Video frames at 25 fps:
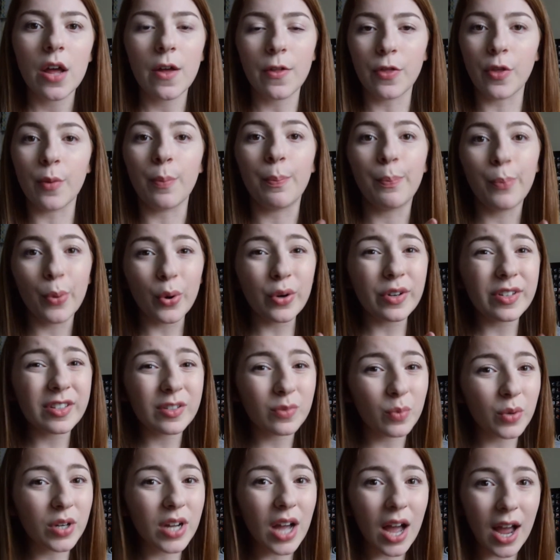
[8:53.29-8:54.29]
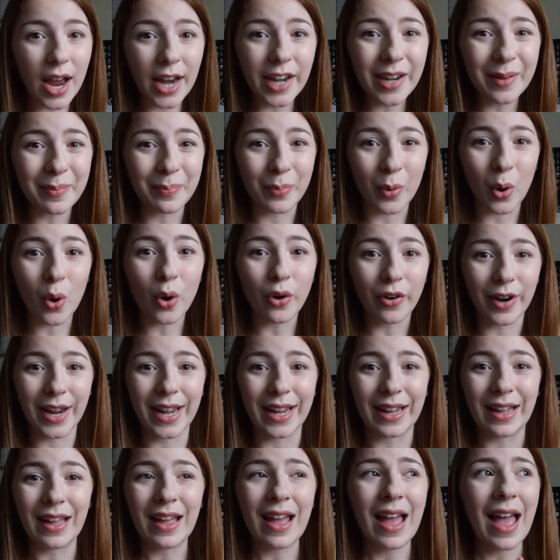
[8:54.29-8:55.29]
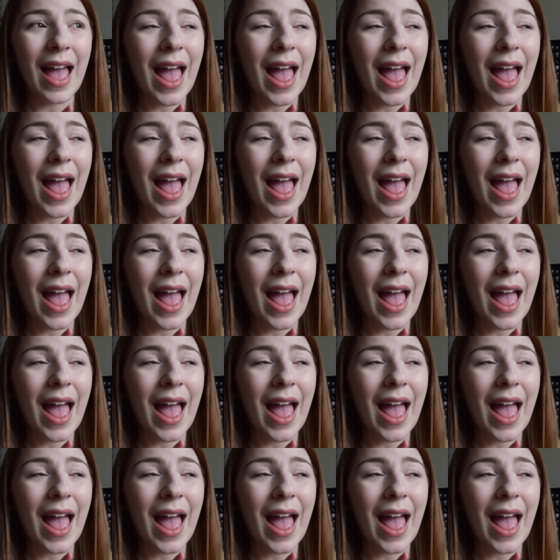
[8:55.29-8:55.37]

The books were kind of boring.